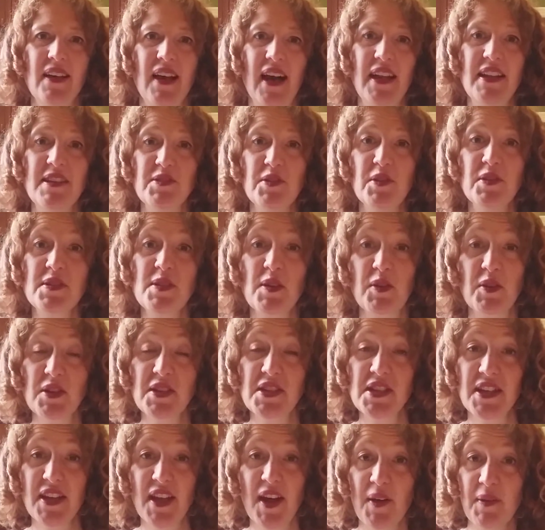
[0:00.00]
And it's also good
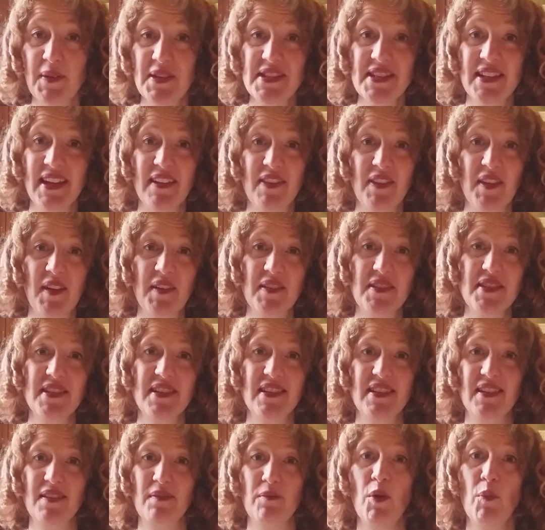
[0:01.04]
to know, isn't it, that
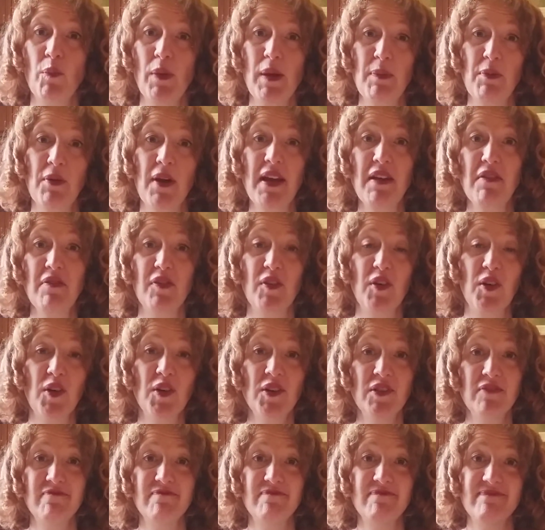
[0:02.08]
what we pray
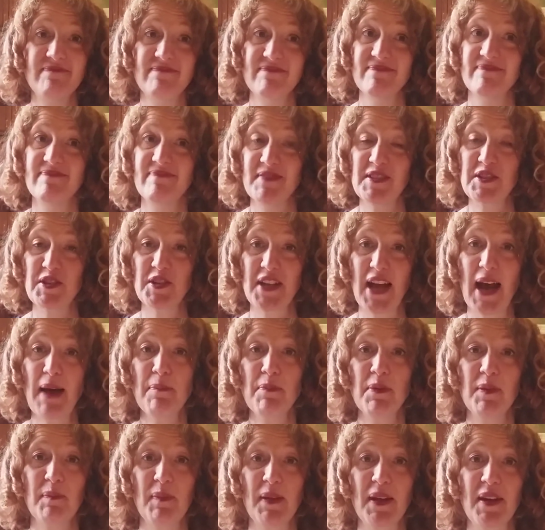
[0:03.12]
for should
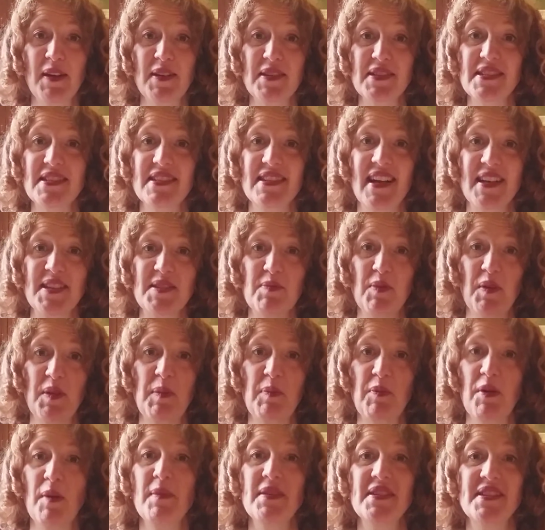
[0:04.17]
happen, because that's what the
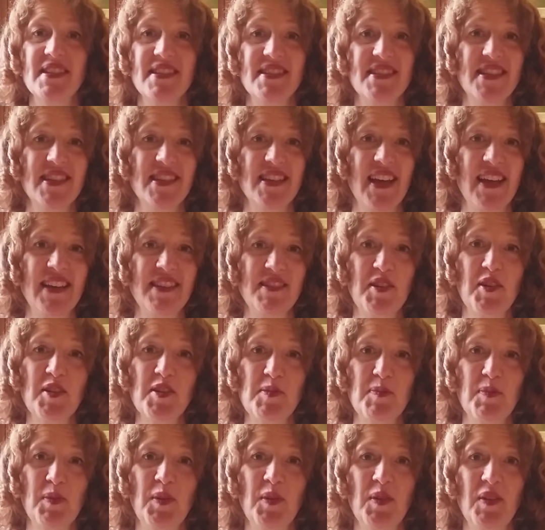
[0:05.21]
promise is today's
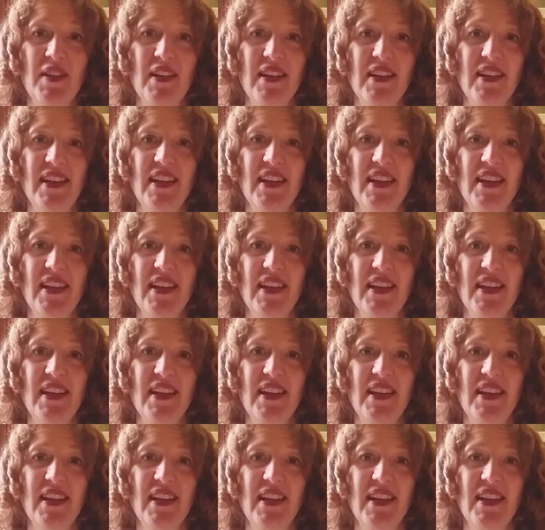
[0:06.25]
gospel.